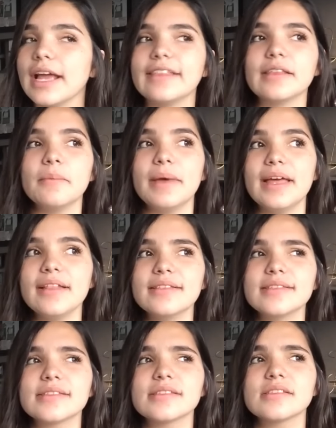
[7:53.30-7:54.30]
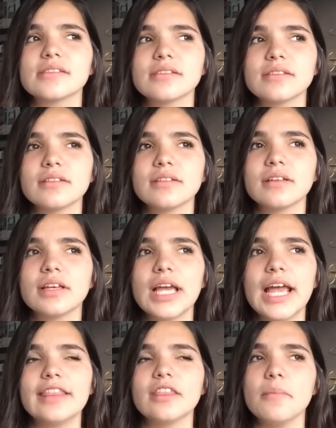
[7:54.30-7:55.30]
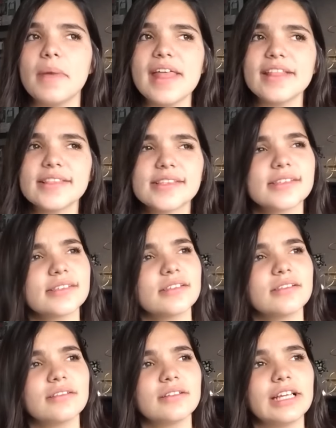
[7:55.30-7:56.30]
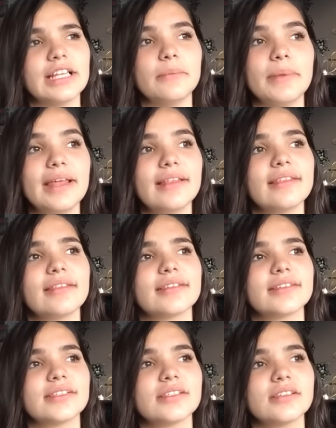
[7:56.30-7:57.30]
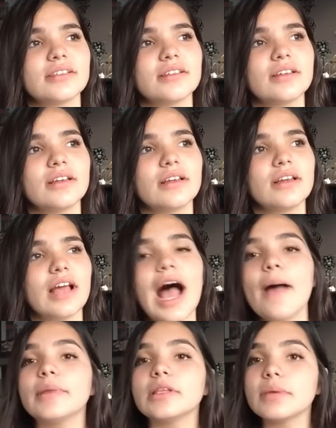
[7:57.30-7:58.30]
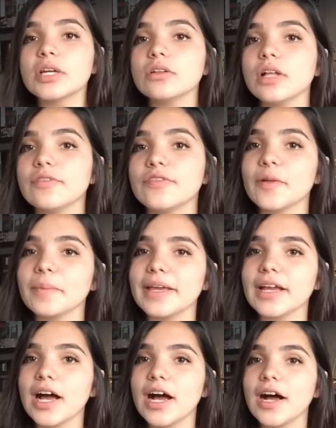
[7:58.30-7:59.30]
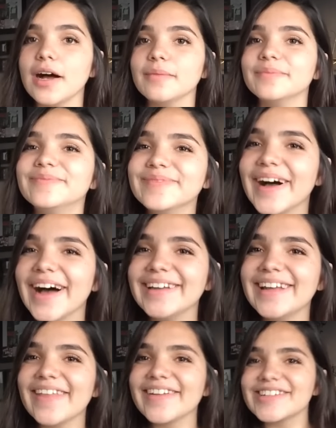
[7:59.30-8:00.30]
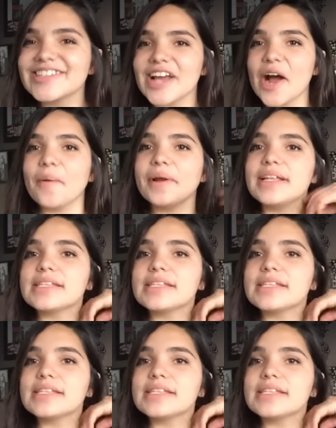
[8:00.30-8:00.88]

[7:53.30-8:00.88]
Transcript: In the midst? In the midst? In the midst? I'm in the middle of filming another show, and